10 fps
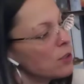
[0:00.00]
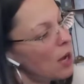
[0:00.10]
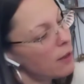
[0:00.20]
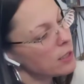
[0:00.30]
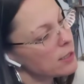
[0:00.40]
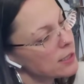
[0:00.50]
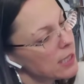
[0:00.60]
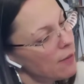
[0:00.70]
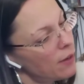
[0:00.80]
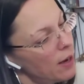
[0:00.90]
You have the
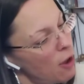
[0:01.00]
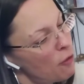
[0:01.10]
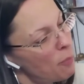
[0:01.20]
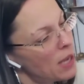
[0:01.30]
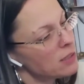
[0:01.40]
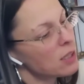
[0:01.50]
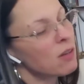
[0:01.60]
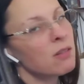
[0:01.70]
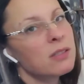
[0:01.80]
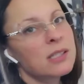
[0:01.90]
7 of
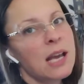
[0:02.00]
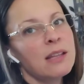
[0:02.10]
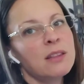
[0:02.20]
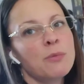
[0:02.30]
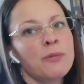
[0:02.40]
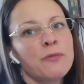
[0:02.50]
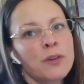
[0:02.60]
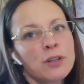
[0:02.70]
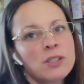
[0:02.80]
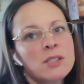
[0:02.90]
Pentacles in the
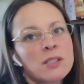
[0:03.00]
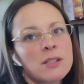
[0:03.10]
reverse.